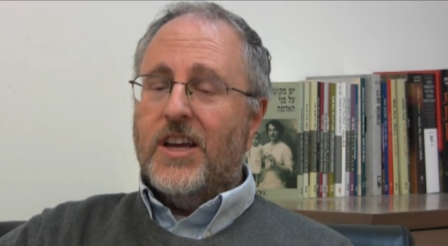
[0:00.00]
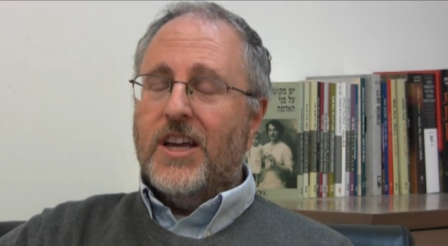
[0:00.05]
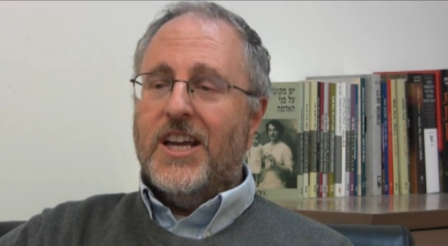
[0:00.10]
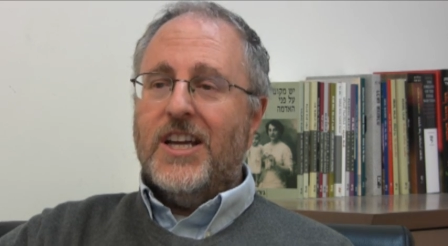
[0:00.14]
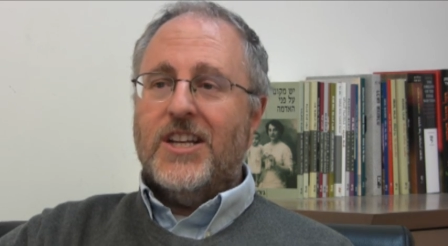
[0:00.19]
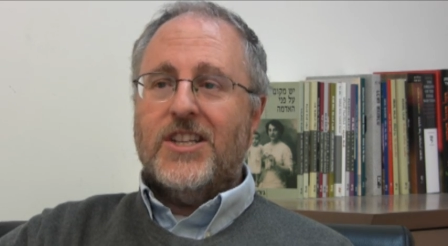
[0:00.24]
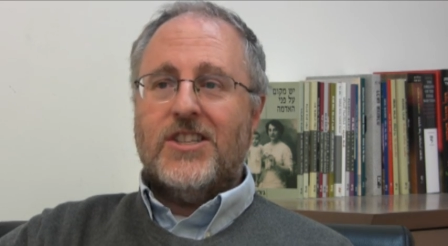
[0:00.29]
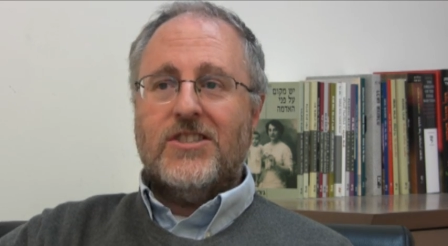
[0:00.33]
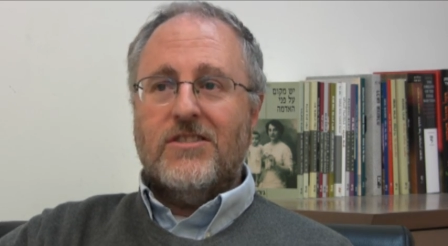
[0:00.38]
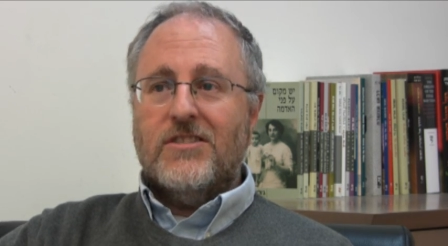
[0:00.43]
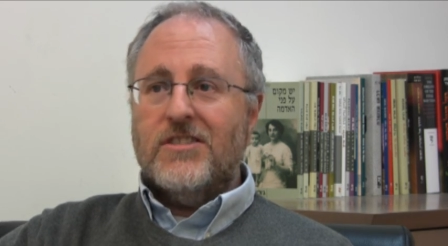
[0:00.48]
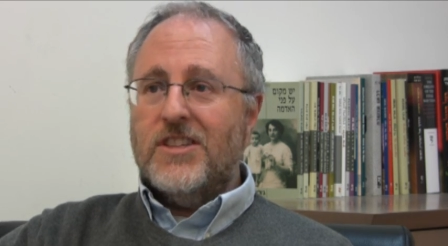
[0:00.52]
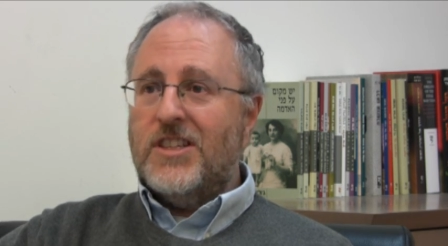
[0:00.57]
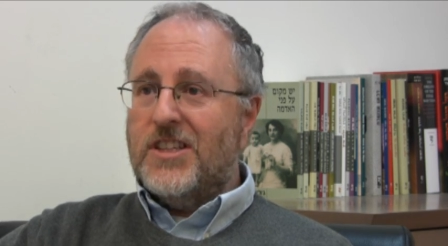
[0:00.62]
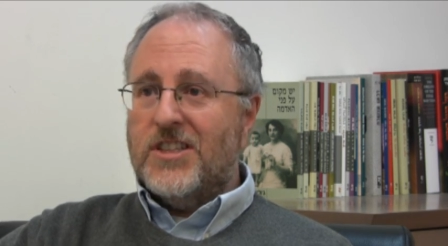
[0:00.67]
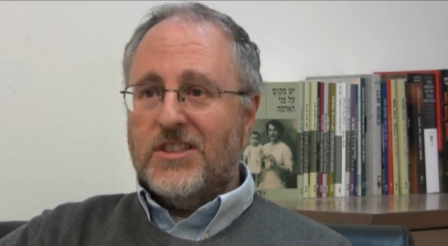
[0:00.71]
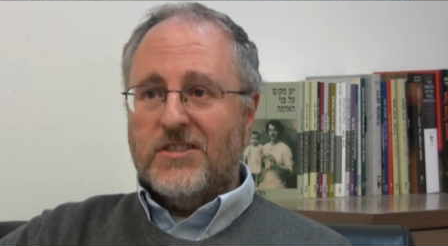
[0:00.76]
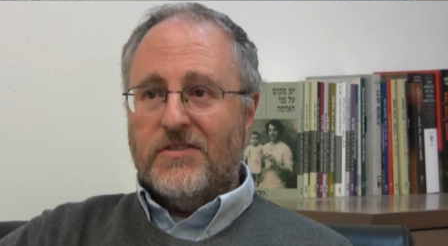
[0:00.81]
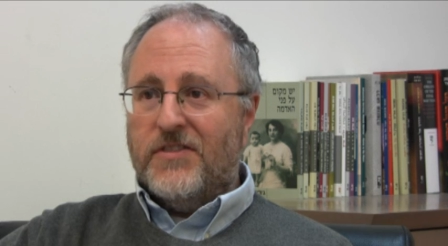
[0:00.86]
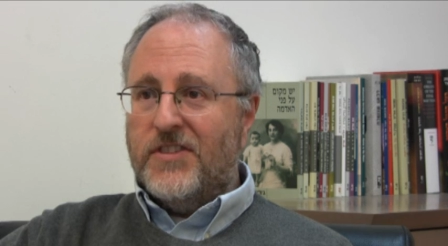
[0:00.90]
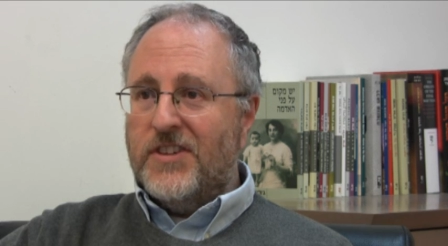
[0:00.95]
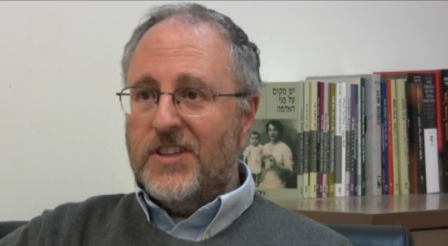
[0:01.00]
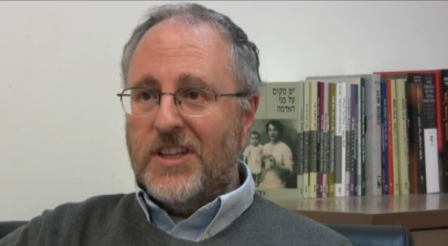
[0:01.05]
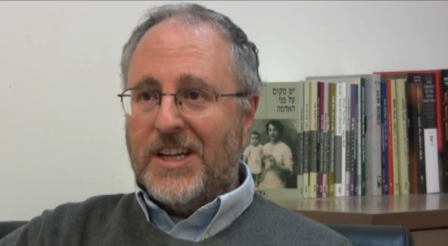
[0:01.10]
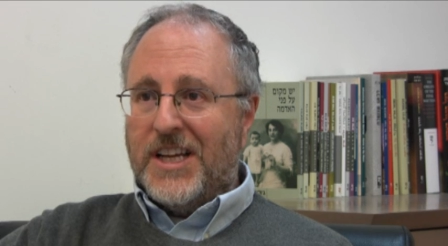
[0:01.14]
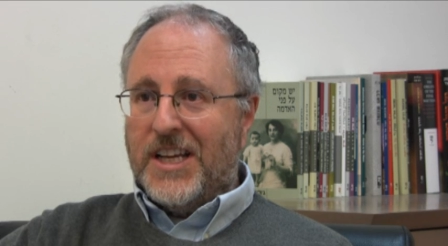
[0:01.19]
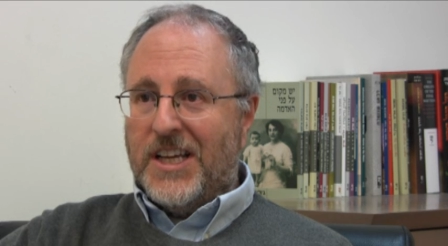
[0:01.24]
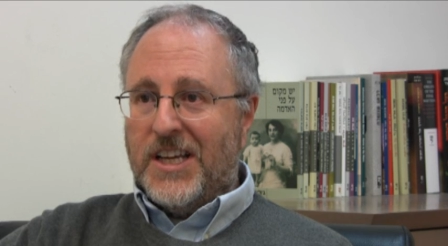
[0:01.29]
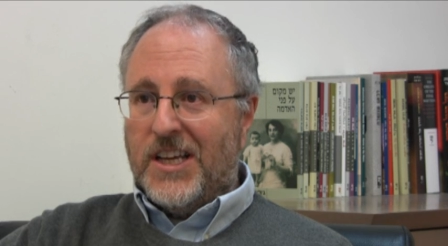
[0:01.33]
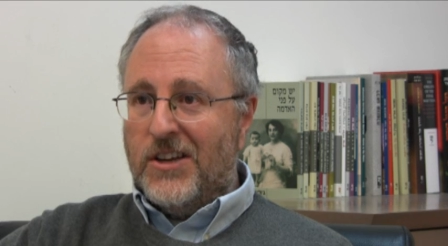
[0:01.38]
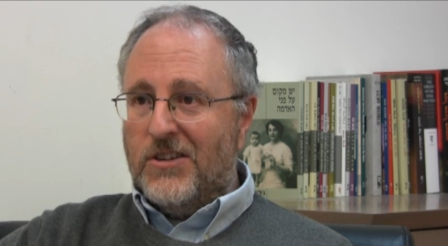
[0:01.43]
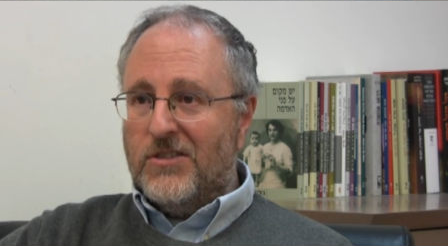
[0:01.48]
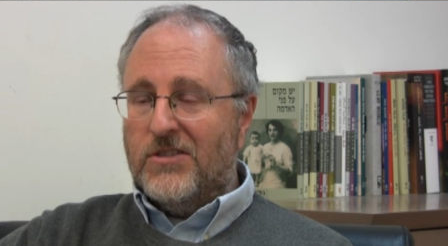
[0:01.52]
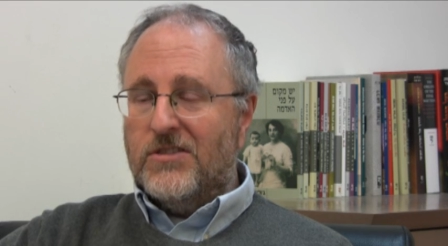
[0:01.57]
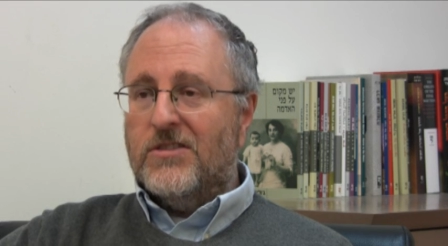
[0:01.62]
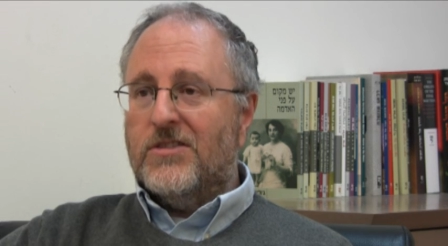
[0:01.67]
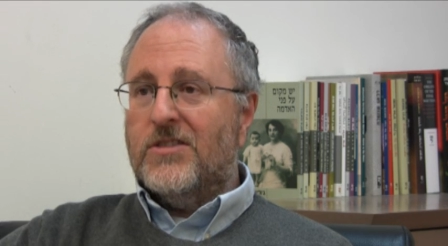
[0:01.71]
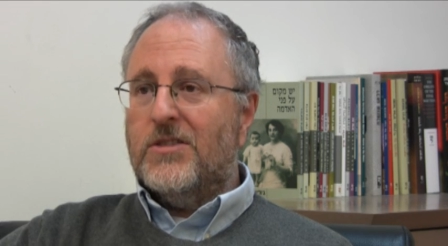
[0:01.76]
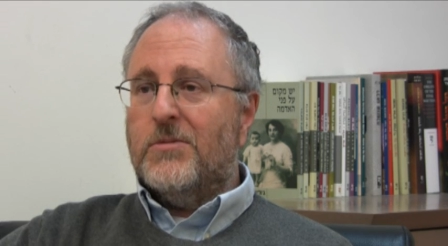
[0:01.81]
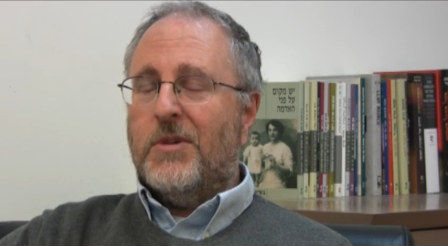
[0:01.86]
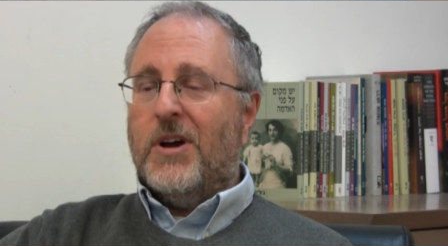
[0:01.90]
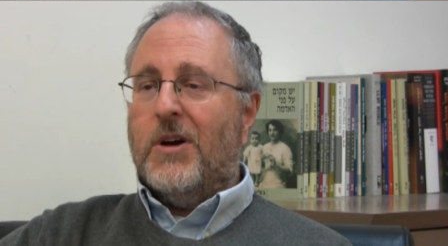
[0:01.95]
He certainly doesn't feel any guilt
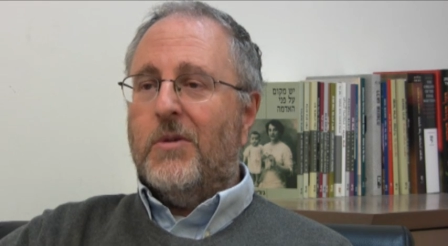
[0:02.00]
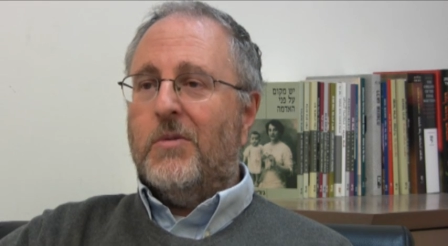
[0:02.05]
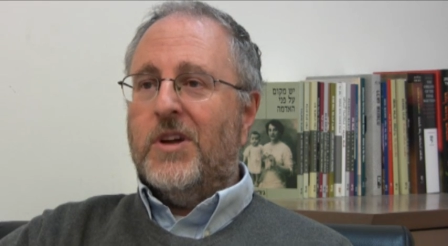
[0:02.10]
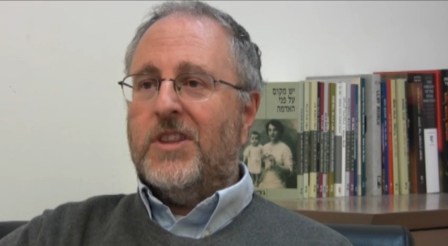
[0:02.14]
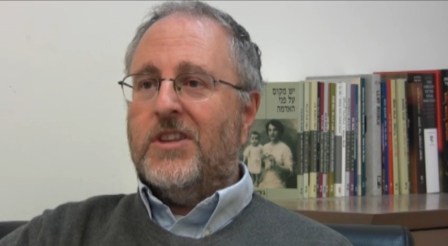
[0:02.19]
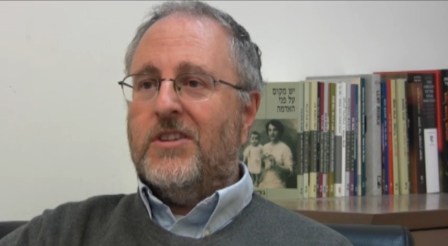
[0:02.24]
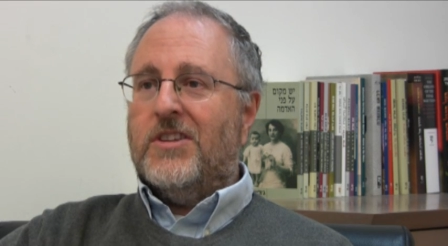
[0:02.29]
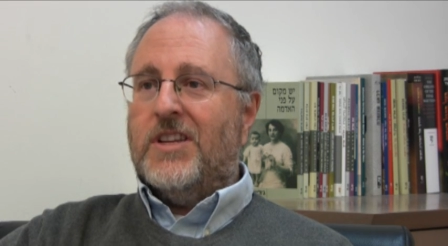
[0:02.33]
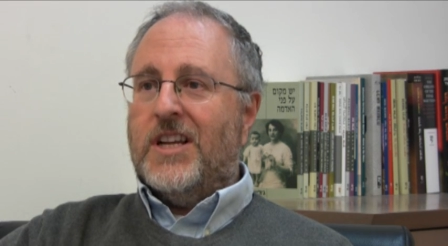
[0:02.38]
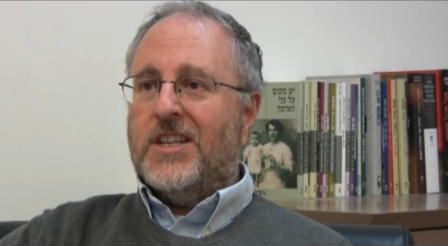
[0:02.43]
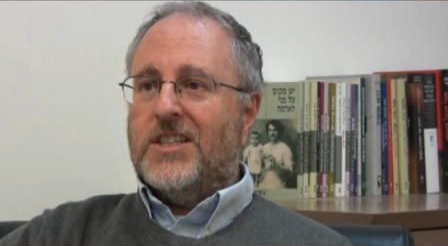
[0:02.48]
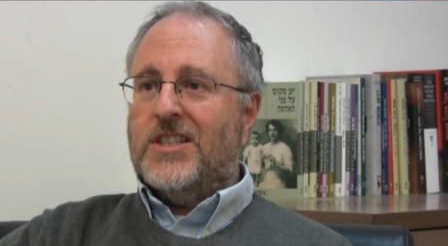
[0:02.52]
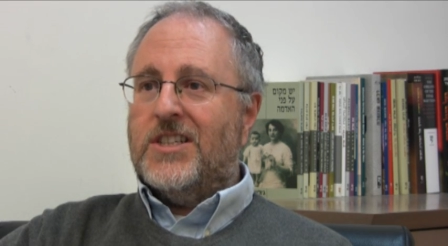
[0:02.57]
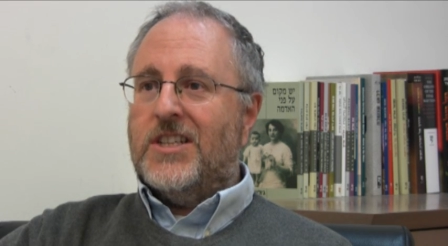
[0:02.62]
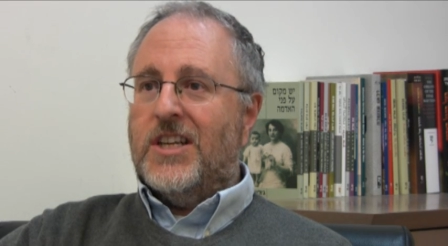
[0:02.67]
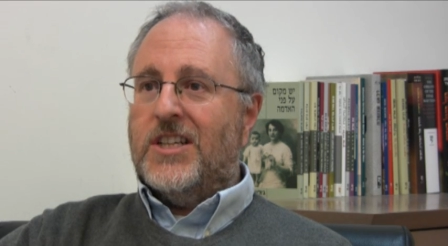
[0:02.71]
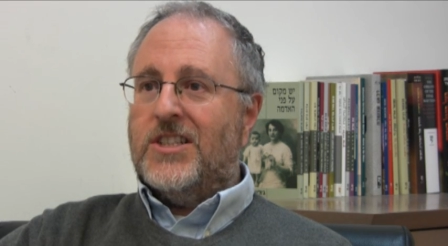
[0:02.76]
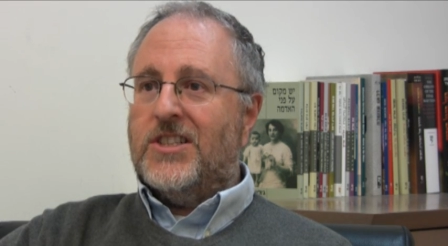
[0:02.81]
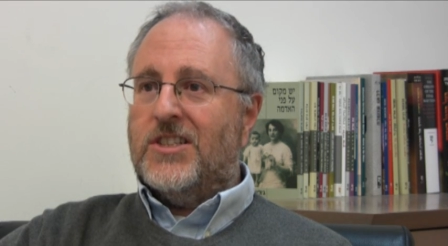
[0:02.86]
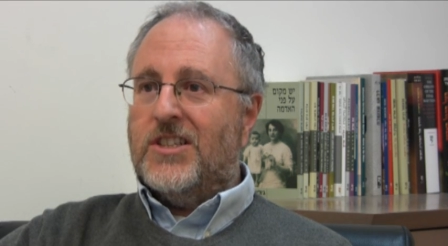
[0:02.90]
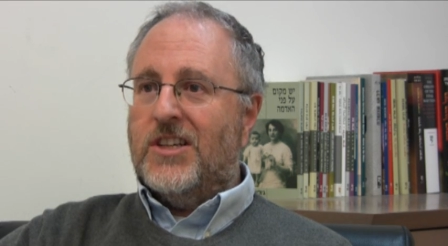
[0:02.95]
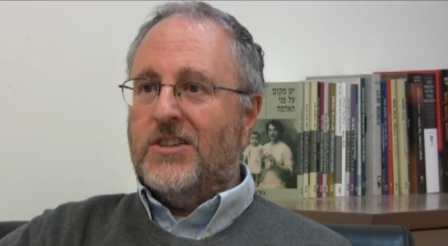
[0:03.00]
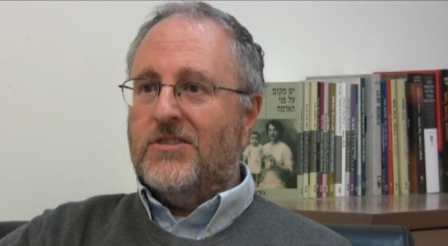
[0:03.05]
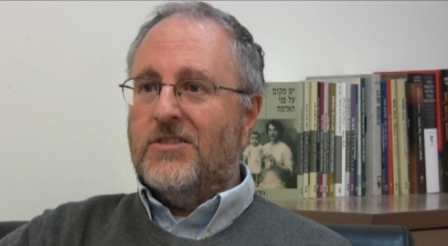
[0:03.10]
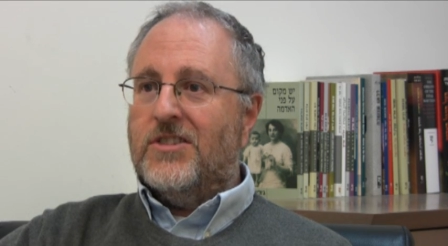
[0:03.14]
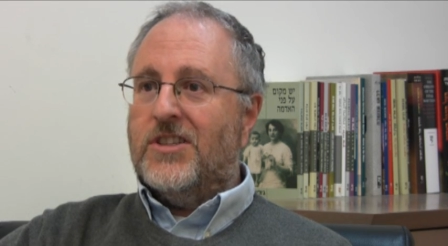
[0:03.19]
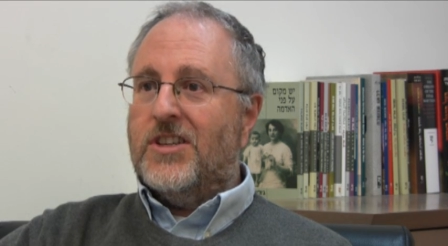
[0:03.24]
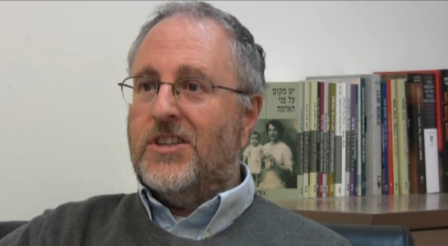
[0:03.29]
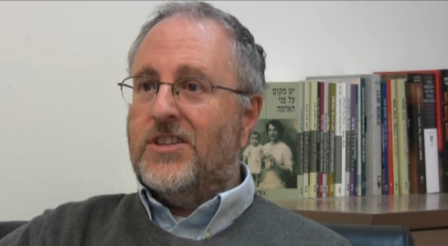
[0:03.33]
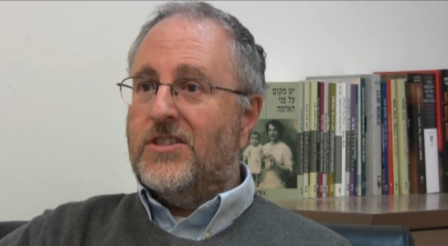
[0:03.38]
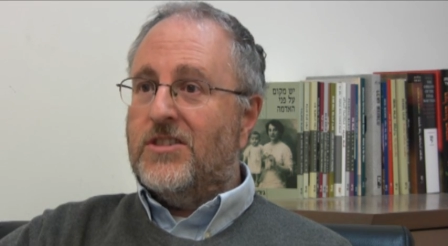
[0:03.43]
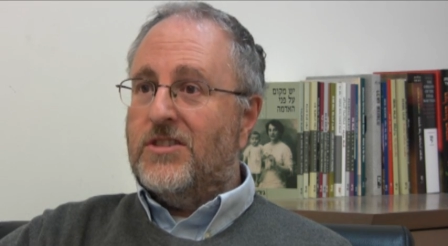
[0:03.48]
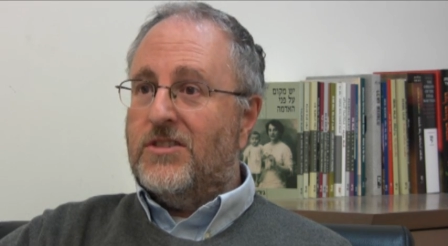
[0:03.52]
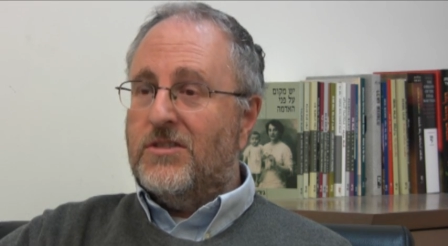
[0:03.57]
about what the United States did or didn't